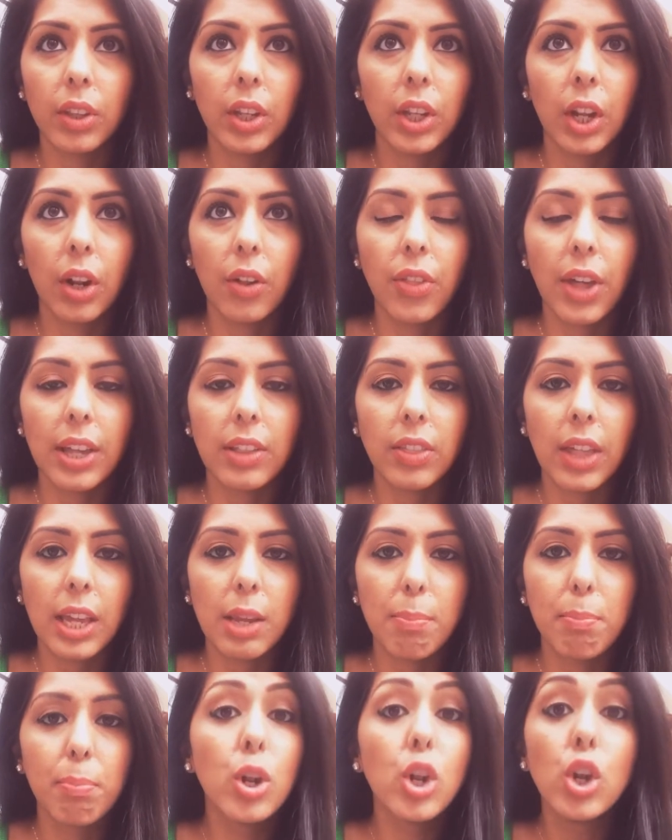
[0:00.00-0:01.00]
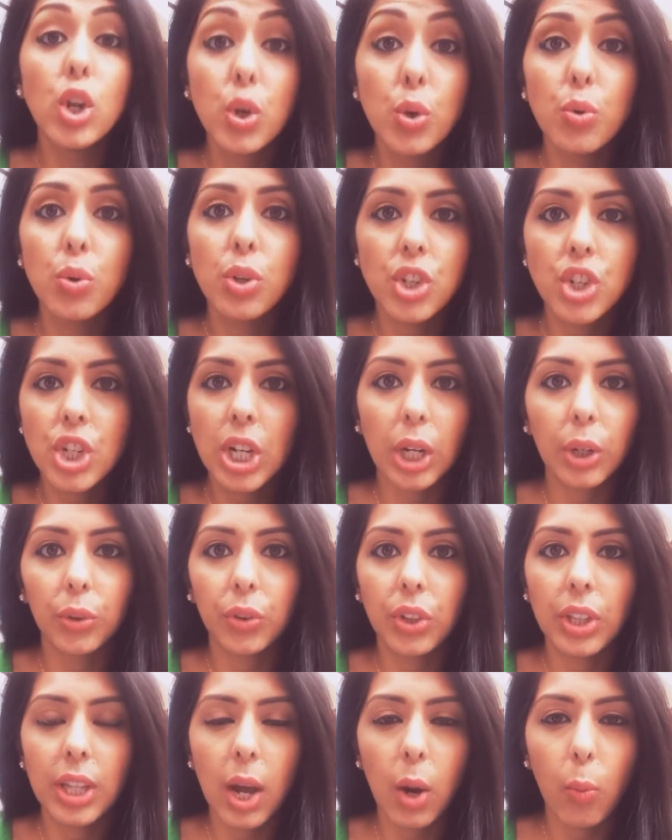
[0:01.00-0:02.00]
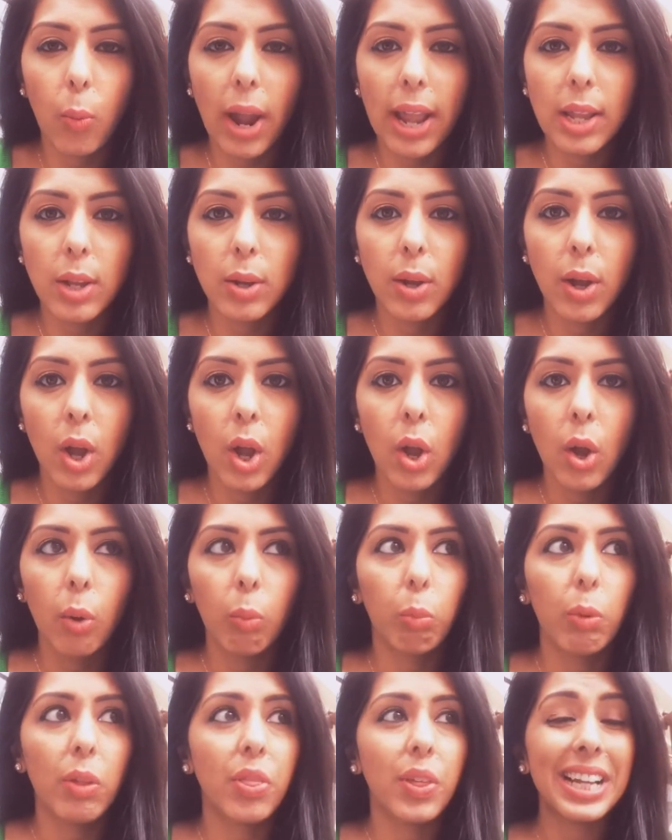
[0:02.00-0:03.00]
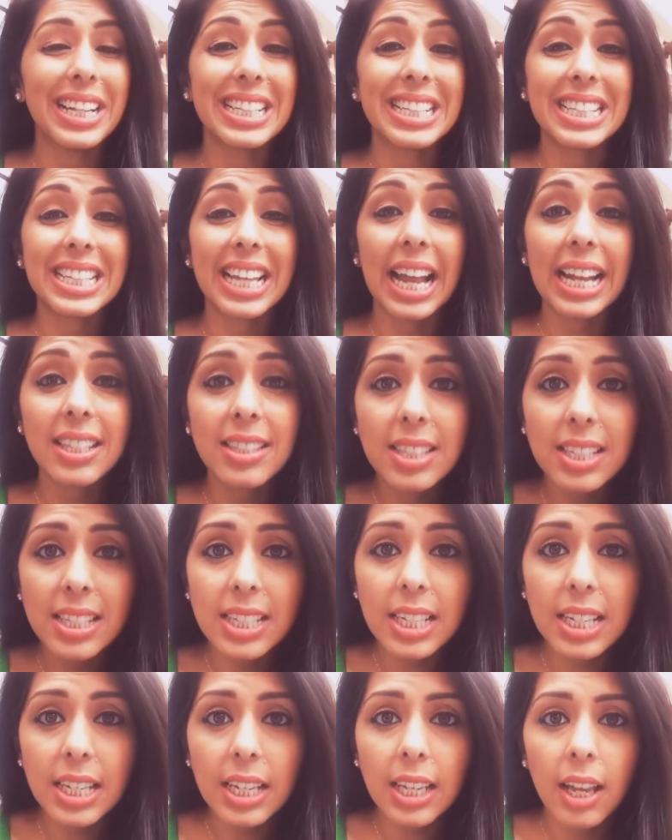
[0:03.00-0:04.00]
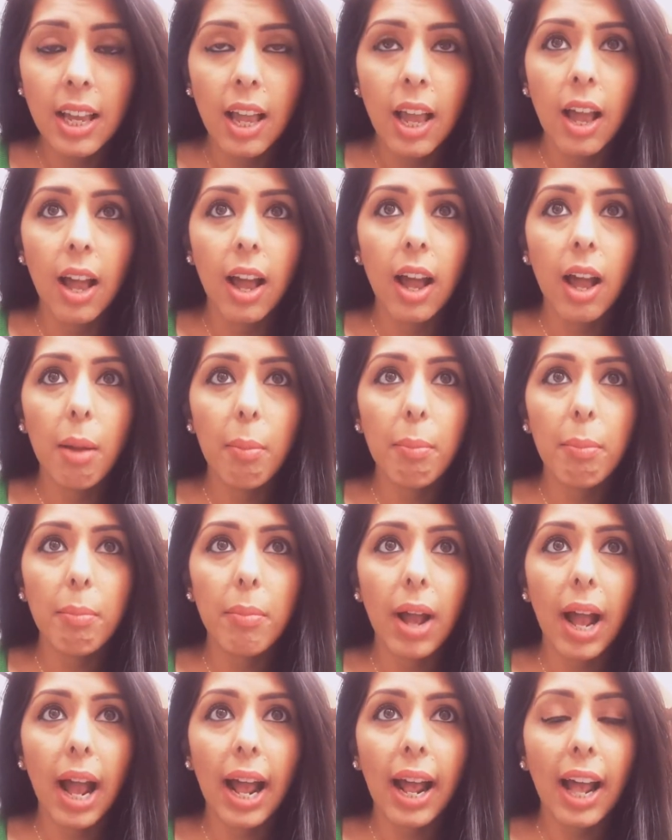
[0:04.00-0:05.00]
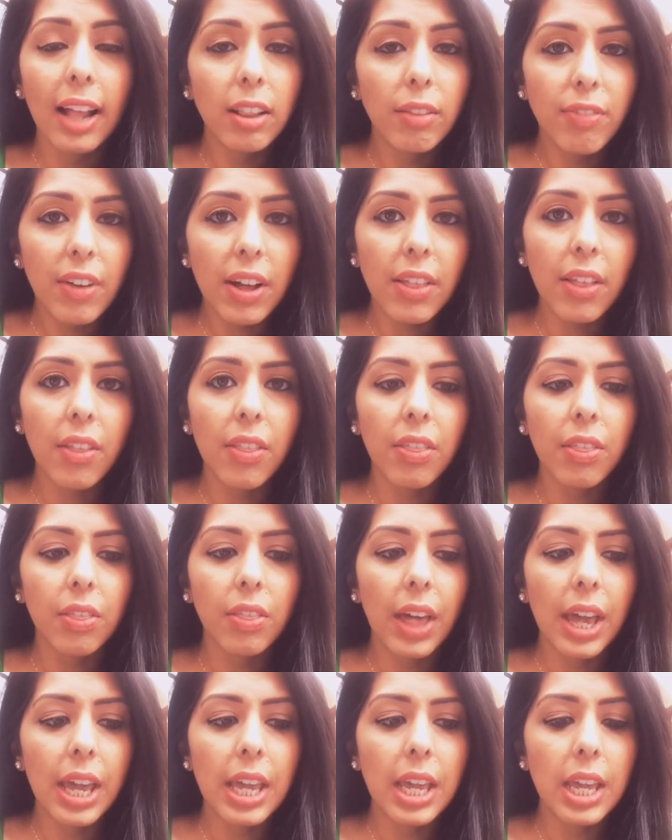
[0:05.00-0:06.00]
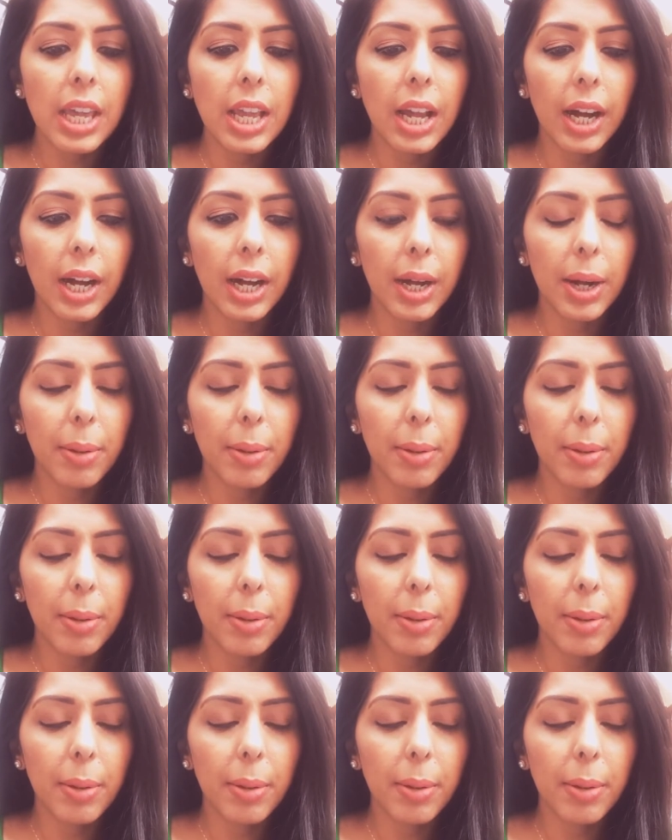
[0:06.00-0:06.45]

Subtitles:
they blew Chelsea away with the intensity and the fact that they